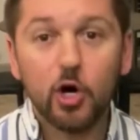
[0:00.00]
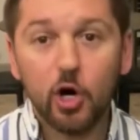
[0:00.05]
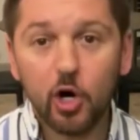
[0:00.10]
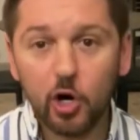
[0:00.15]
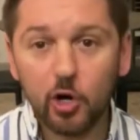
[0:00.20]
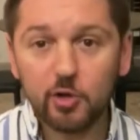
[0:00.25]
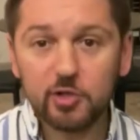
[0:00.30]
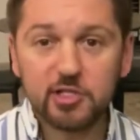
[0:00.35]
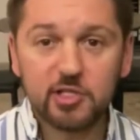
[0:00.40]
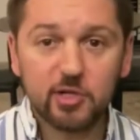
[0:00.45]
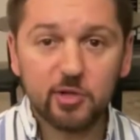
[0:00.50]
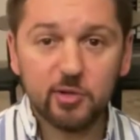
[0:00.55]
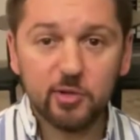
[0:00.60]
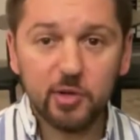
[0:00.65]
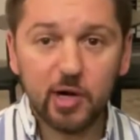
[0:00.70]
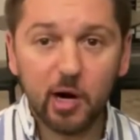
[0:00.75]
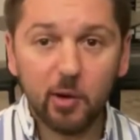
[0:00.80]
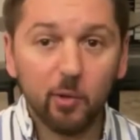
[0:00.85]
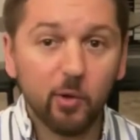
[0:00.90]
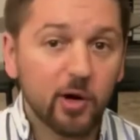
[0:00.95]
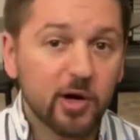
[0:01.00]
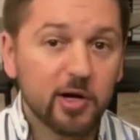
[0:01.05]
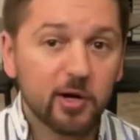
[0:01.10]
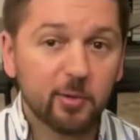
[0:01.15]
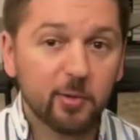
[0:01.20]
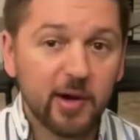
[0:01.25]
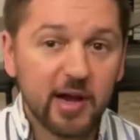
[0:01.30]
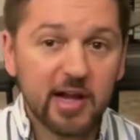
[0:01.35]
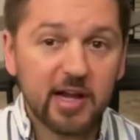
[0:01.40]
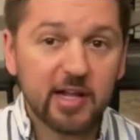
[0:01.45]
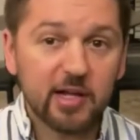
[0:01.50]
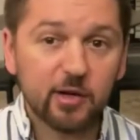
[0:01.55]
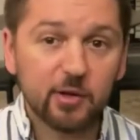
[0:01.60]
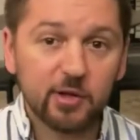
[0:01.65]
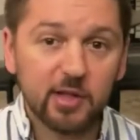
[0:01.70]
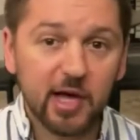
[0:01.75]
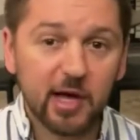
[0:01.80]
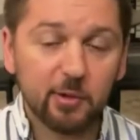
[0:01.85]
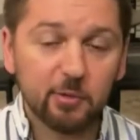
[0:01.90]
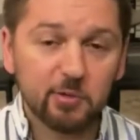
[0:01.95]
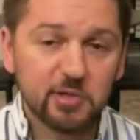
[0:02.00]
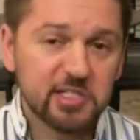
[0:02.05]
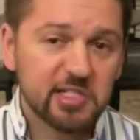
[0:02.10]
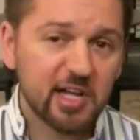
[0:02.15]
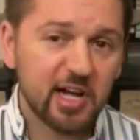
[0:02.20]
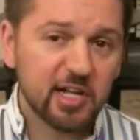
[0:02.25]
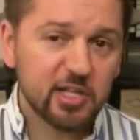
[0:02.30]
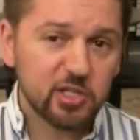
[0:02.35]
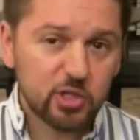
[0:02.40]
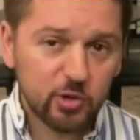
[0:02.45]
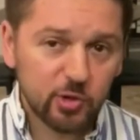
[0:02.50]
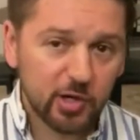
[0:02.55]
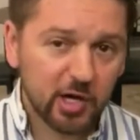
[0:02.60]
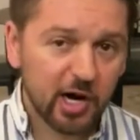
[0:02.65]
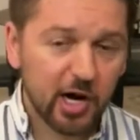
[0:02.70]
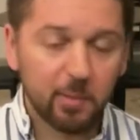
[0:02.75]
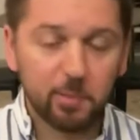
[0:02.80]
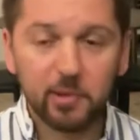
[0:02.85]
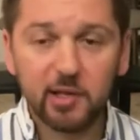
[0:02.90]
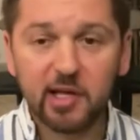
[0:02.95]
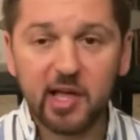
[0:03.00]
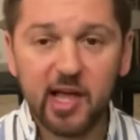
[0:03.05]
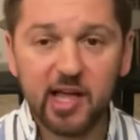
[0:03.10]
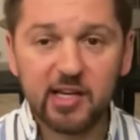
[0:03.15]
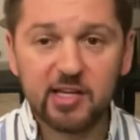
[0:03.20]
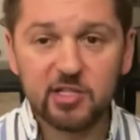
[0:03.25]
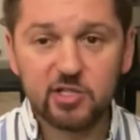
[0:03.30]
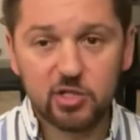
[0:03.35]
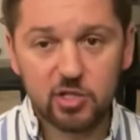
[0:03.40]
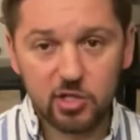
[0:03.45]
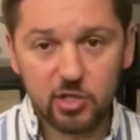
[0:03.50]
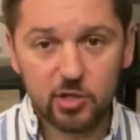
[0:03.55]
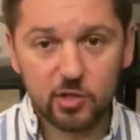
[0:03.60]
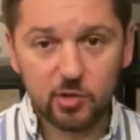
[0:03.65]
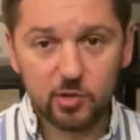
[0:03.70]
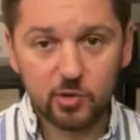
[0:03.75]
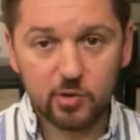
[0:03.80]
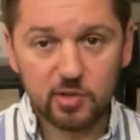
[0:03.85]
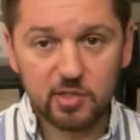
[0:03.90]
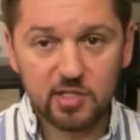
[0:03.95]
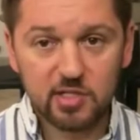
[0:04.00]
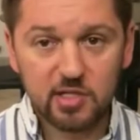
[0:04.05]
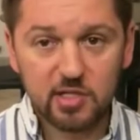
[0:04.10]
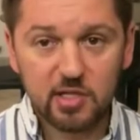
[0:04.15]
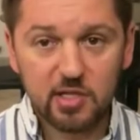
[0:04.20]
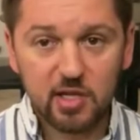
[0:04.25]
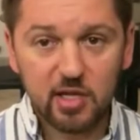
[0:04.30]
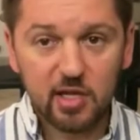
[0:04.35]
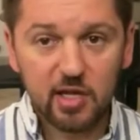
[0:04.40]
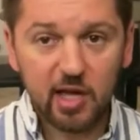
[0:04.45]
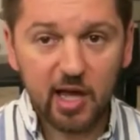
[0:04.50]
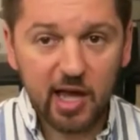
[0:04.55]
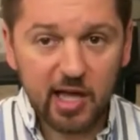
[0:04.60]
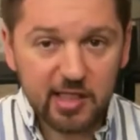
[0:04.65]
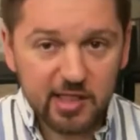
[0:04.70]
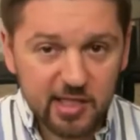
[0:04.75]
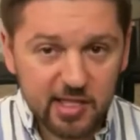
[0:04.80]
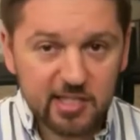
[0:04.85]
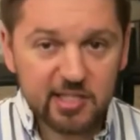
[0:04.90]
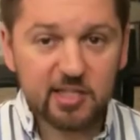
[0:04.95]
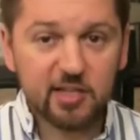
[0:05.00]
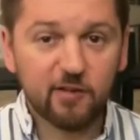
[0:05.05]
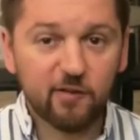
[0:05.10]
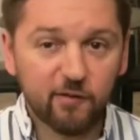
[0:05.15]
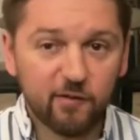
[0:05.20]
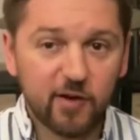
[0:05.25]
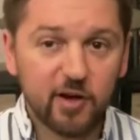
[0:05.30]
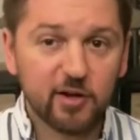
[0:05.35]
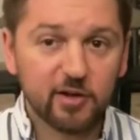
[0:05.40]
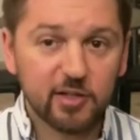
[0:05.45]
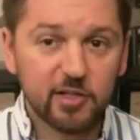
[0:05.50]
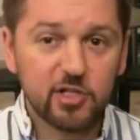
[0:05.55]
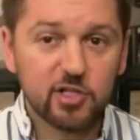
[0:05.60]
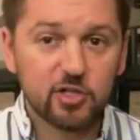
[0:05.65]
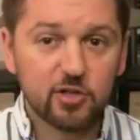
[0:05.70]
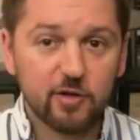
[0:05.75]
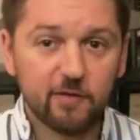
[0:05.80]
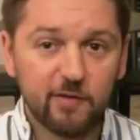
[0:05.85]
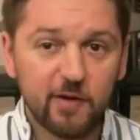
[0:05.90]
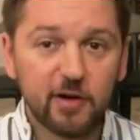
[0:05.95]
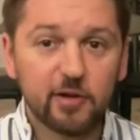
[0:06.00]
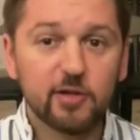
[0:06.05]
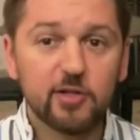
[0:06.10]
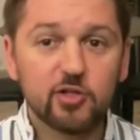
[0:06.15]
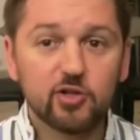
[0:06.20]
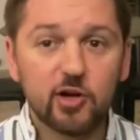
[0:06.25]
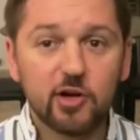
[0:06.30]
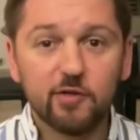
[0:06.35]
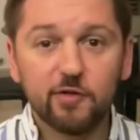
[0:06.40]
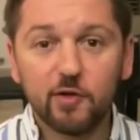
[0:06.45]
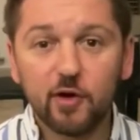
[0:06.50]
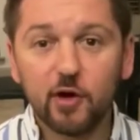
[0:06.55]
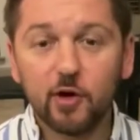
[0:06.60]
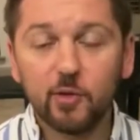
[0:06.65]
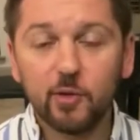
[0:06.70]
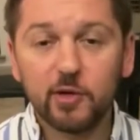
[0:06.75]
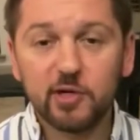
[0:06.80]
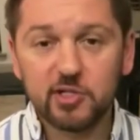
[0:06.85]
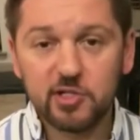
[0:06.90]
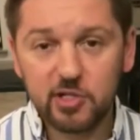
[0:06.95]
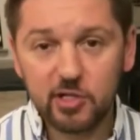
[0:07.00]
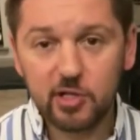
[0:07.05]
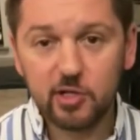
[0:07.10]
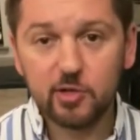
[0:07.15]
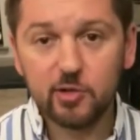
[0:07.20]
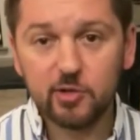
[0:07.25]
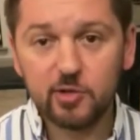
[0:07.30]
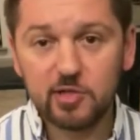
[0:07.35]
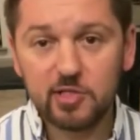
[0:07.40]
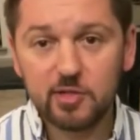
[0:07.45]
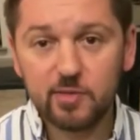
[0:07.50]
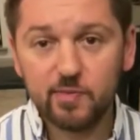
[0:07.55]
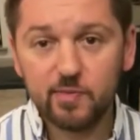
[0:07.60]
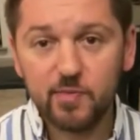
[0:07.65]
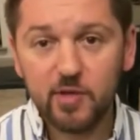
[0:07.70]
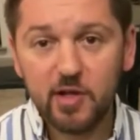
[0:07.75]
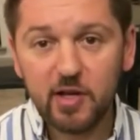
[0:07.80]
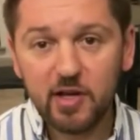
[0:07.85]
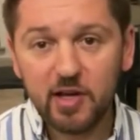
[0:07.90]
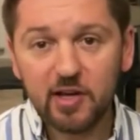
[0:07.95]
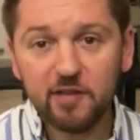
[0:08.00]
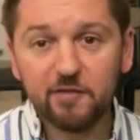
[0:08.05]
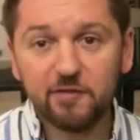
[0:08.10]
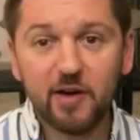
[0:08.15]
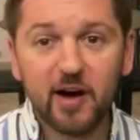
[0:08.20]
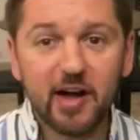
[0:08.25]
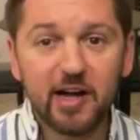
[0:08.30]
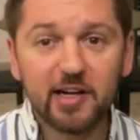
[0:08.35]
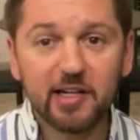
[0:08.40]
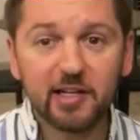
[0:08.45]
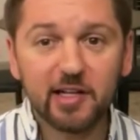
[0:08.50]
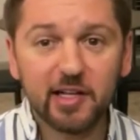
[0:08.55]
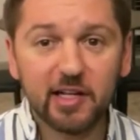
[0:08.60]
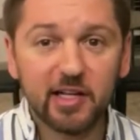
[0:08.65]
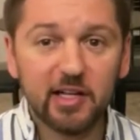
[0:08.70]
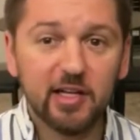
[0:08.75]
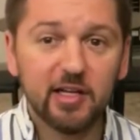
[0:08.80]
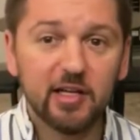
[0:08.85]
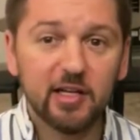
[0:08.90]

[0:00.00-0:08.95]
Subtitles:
Also, I wanted a radio that was not too complicated to use, and this is fairly straightforward to use. And finally,